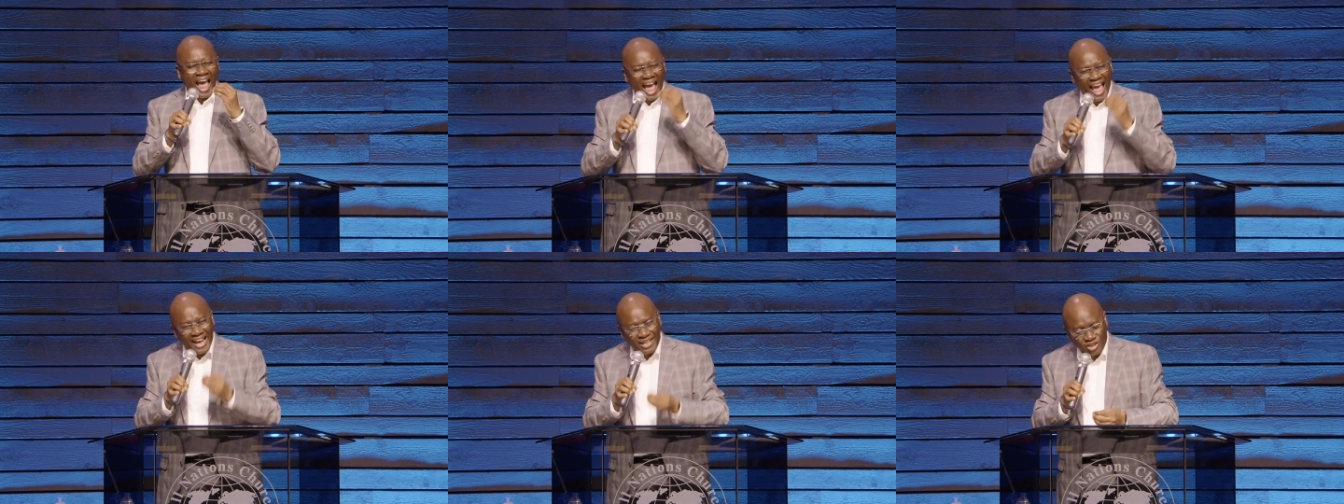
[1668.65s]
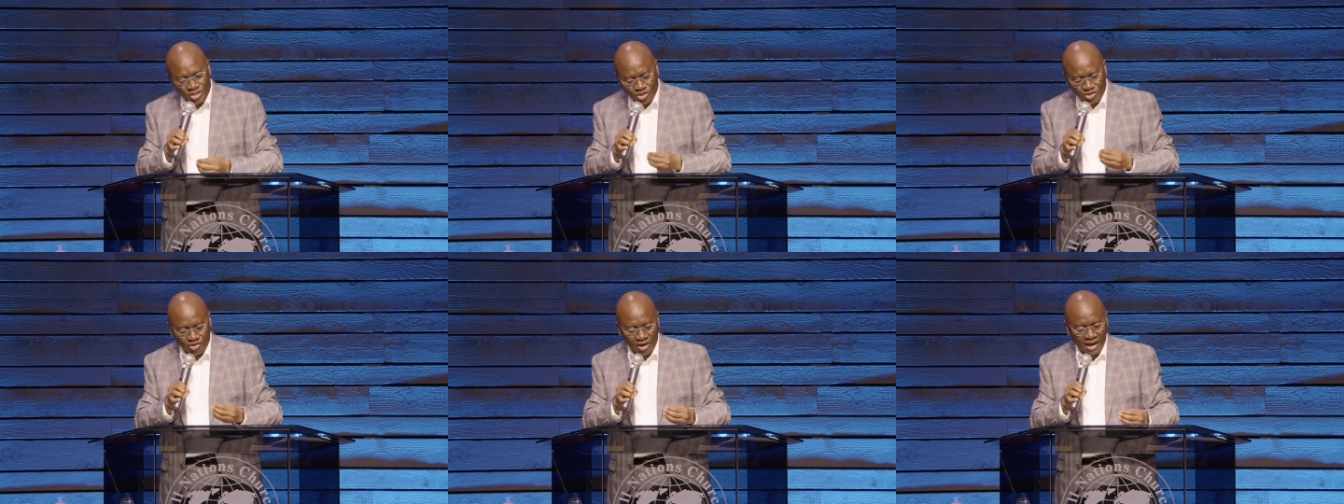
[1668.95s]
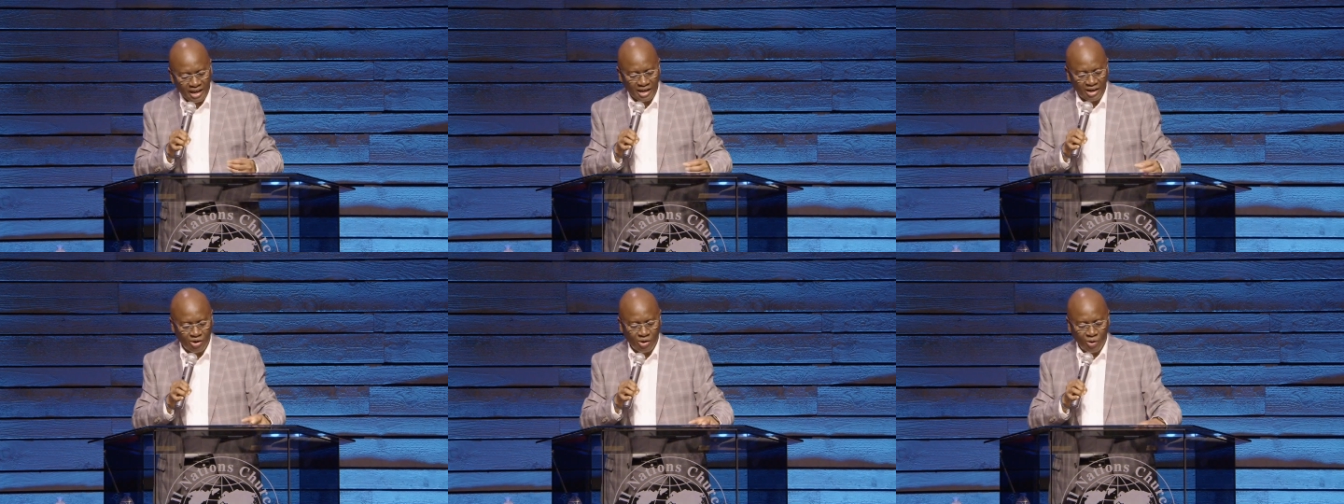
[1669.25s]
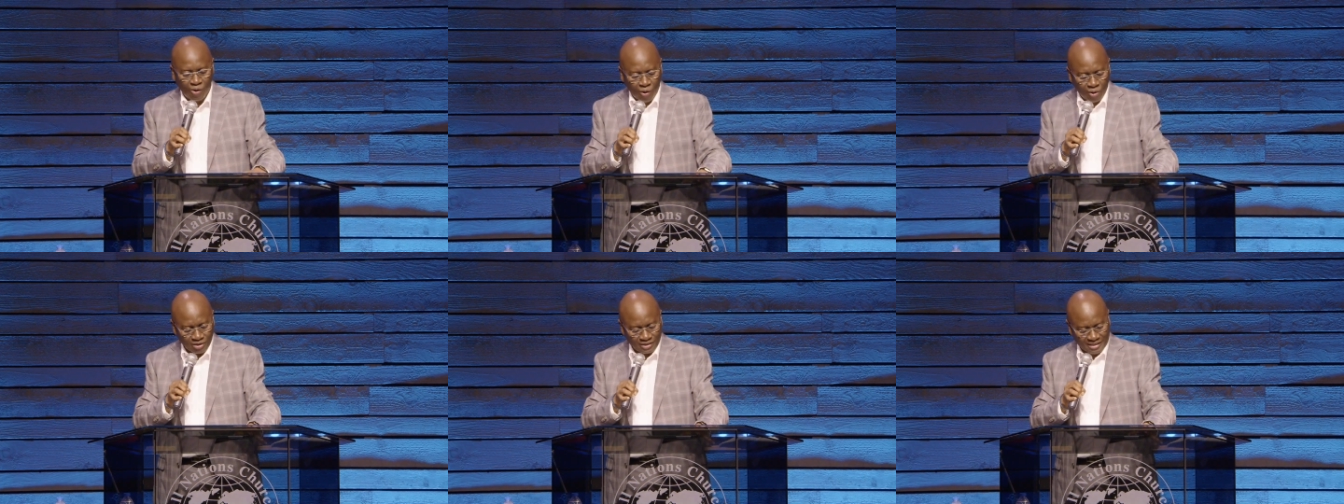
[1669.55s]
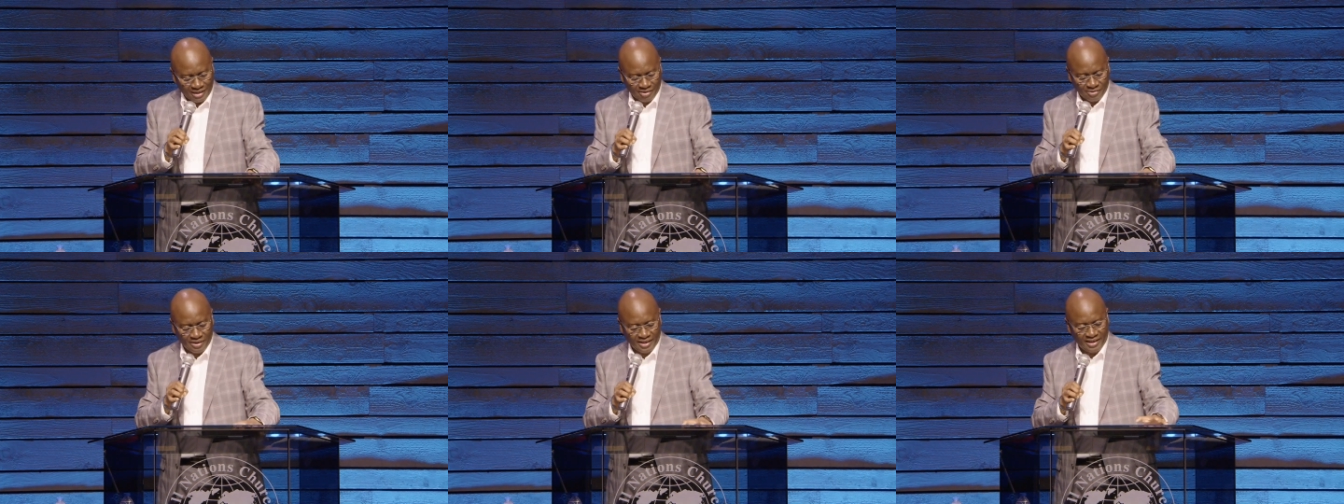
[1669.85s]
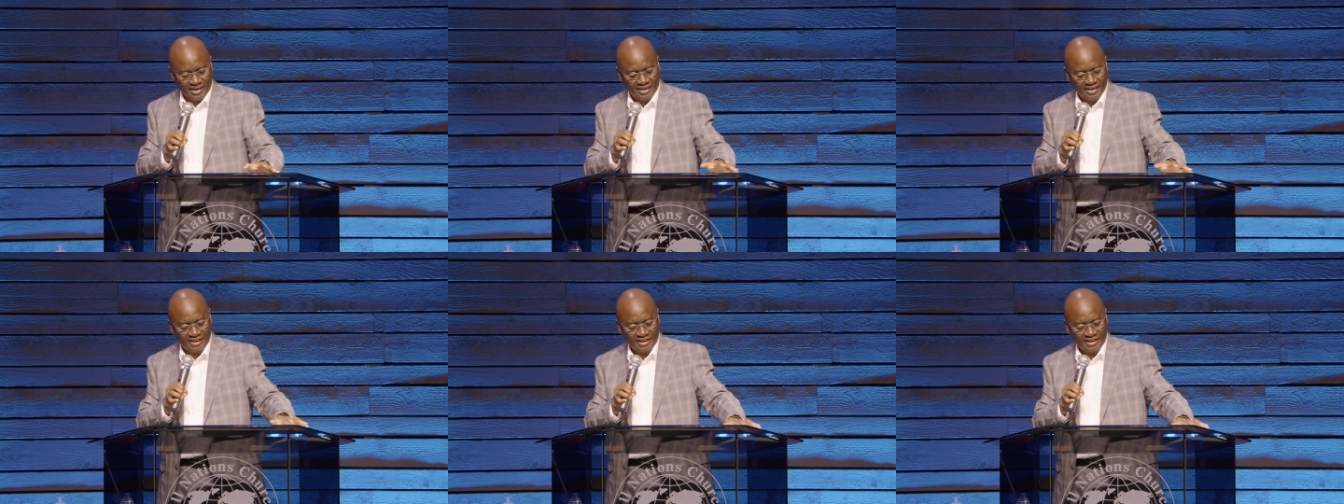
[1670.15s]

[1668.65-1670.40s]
extraordinary.